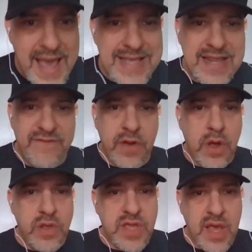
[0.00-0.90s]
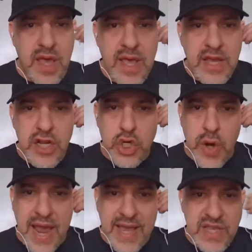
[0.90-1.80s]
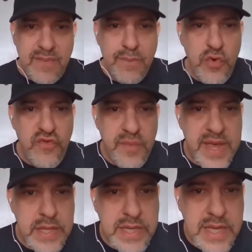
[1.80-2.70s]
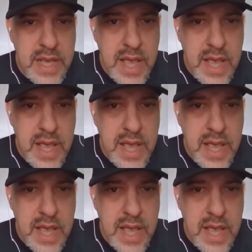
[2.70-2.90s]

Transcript: It's difficult to track his movements,